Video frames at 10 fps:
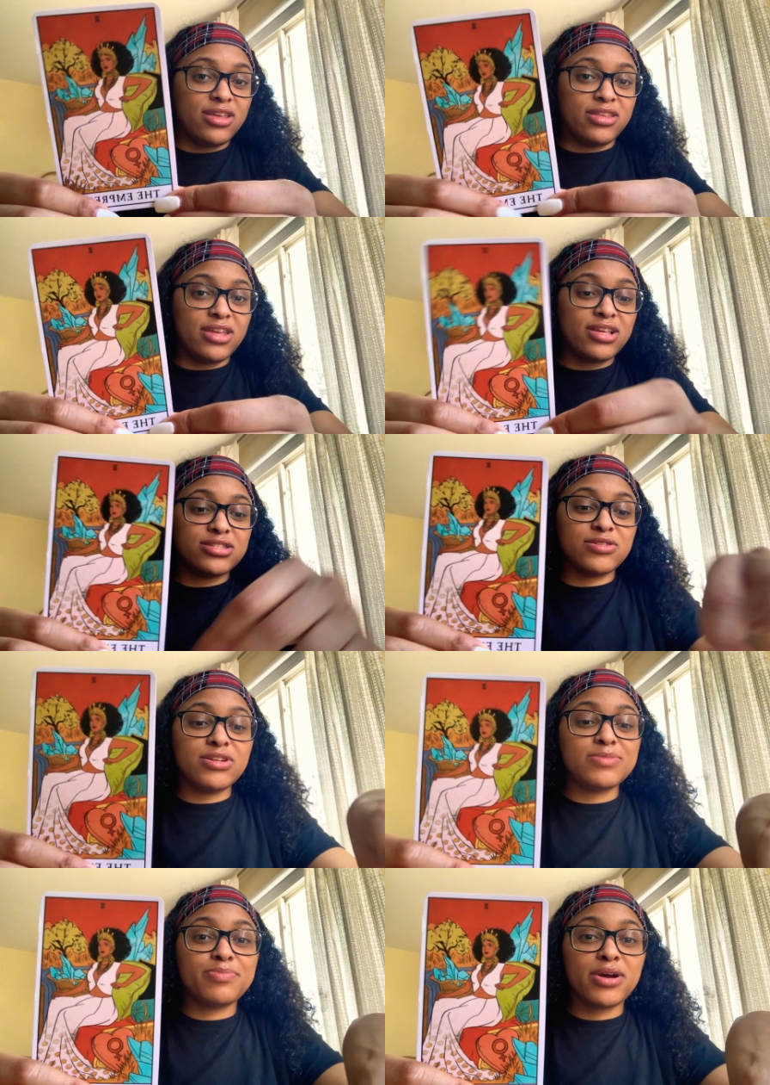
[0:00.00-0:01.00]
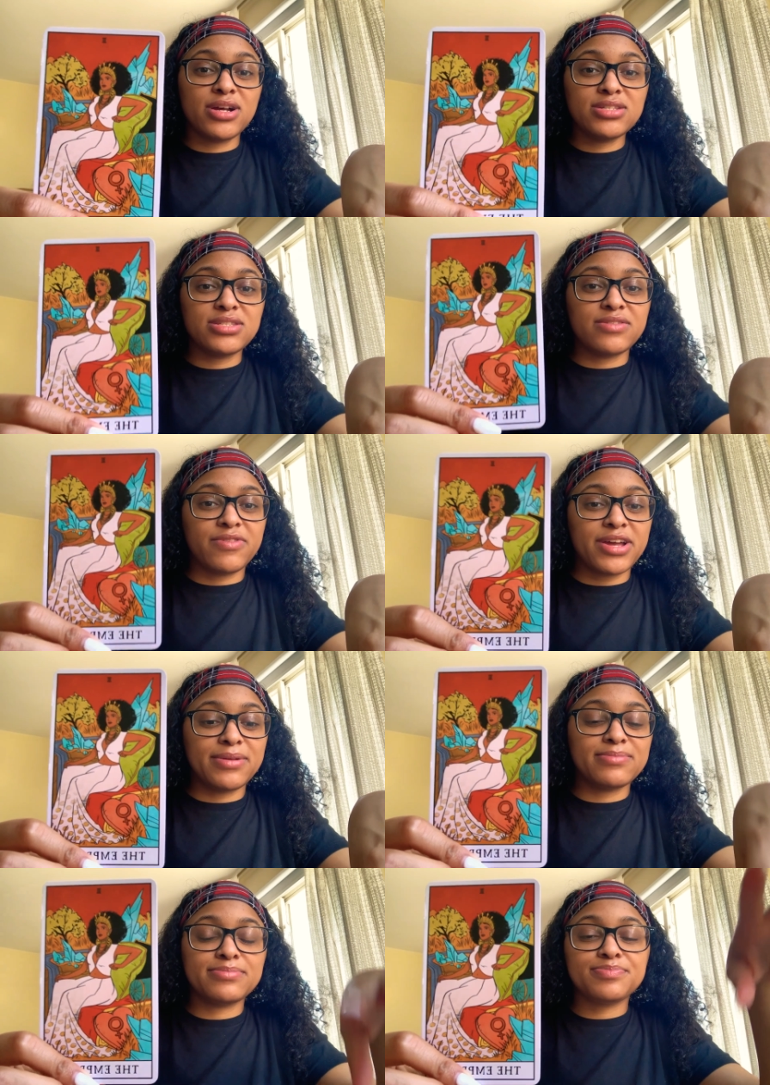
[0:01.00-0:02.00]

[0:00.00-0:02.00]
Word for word: yeah so this person right